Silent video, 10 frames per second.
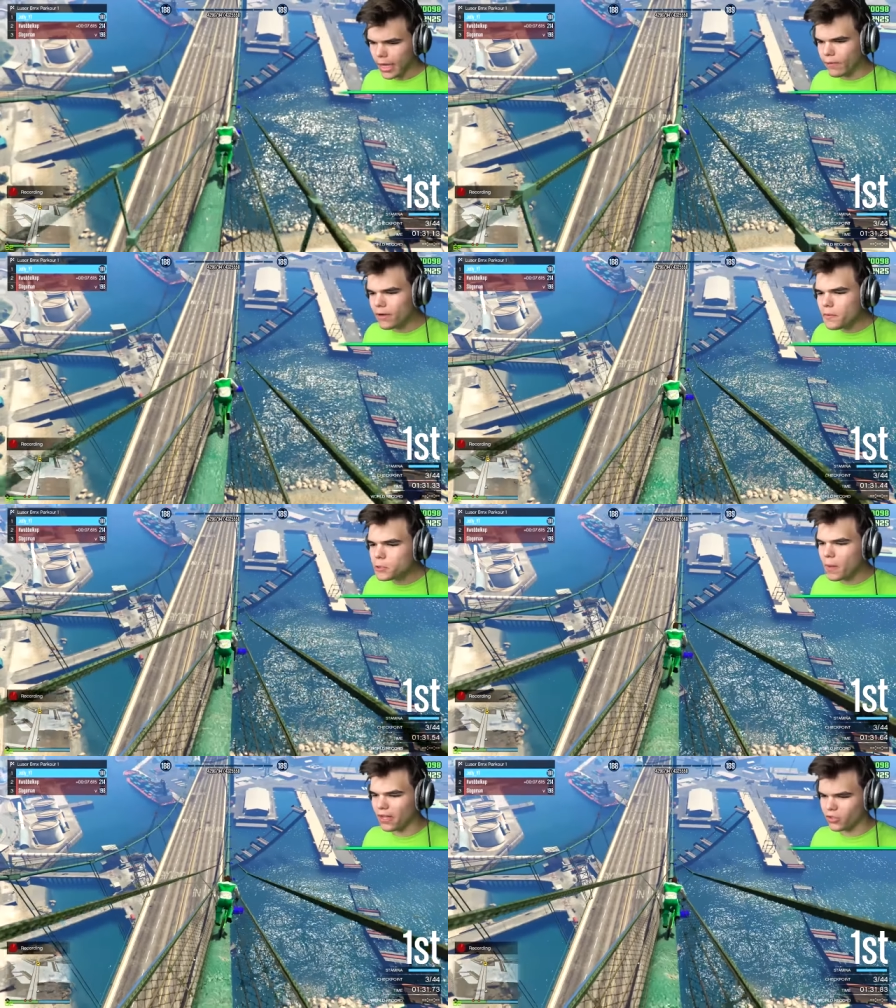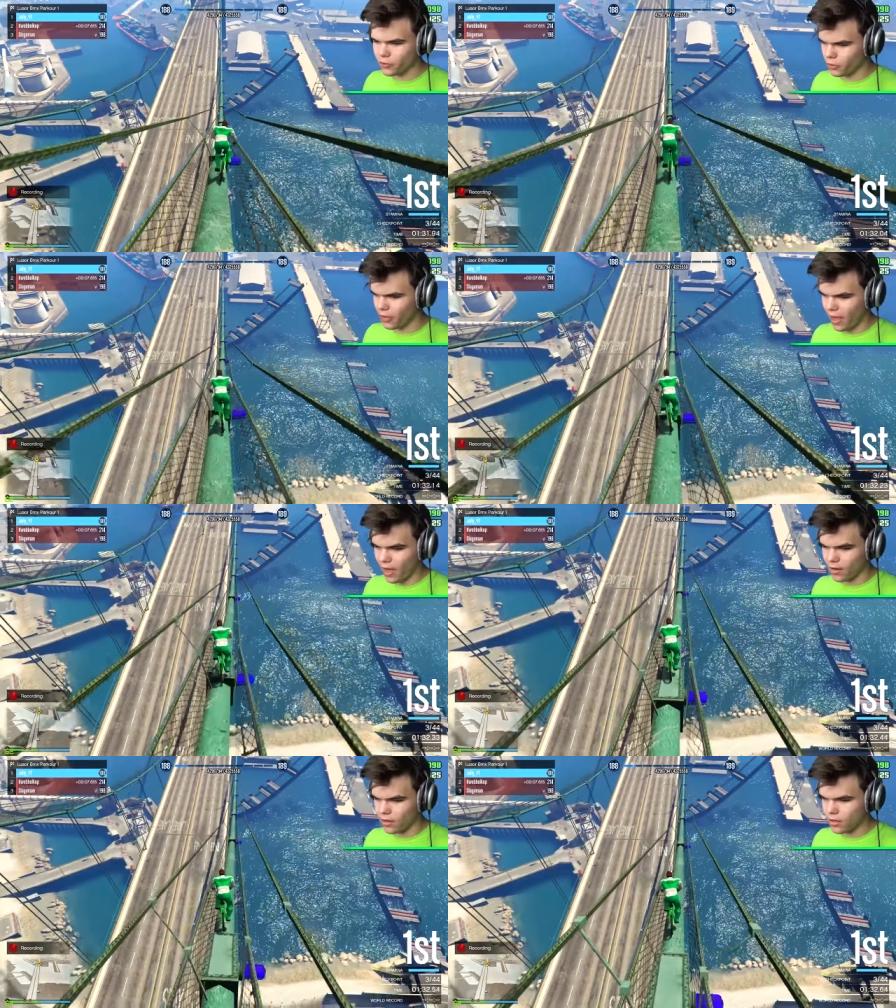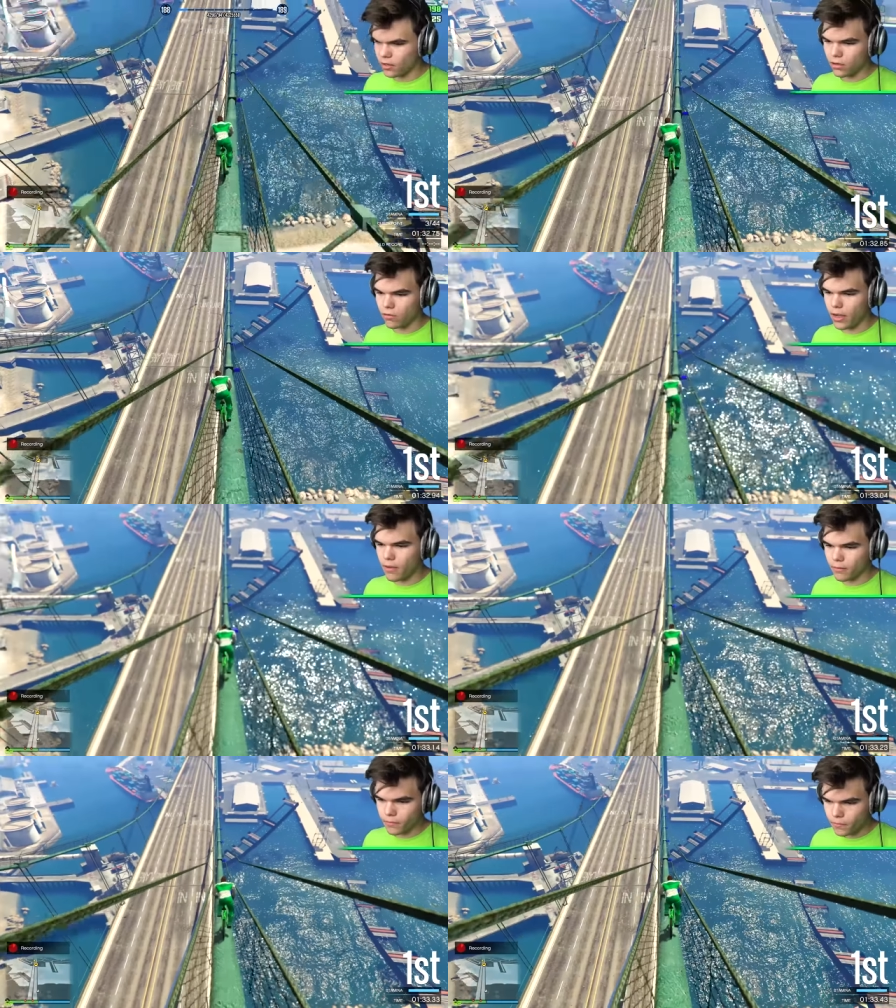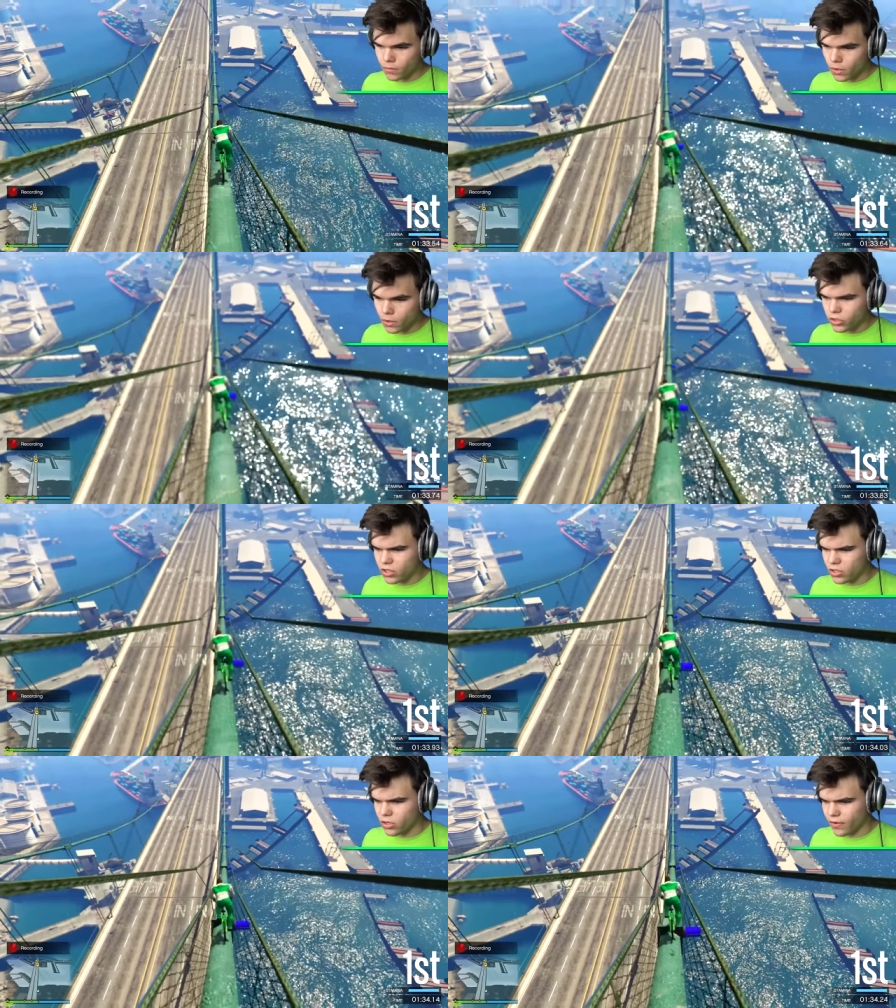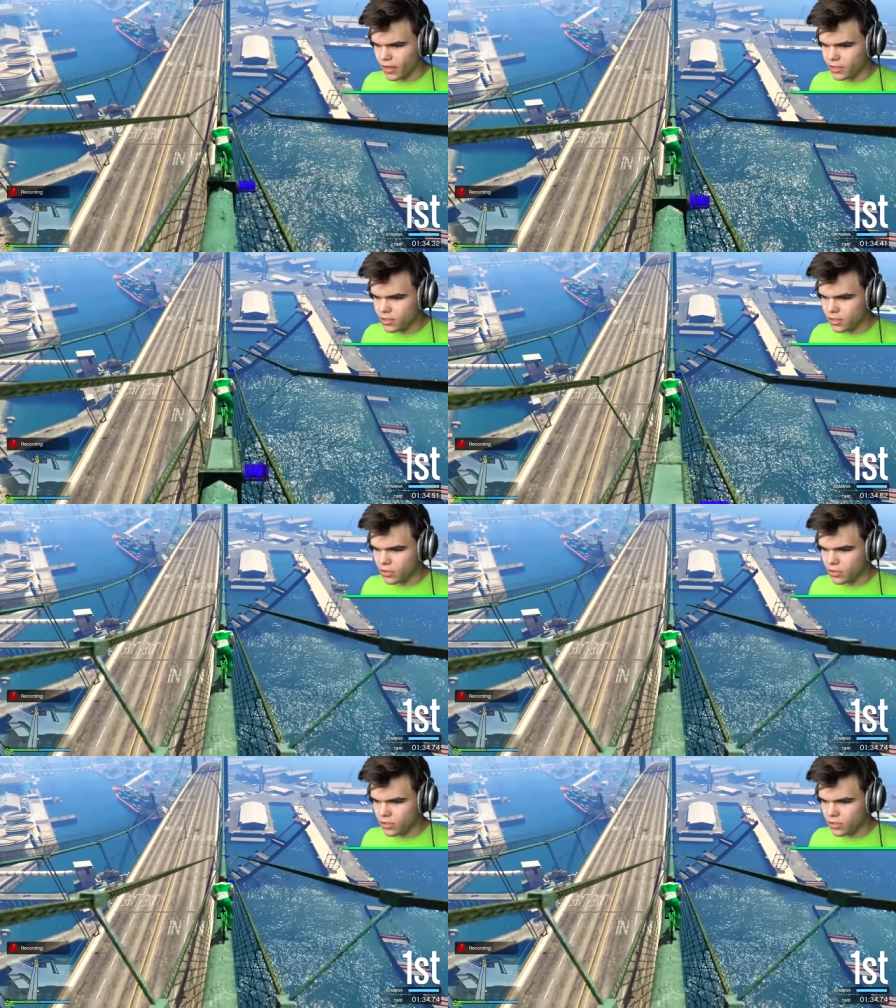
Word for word: And we respect you for it that. shot a rocket All right? or something. Jesus Christ.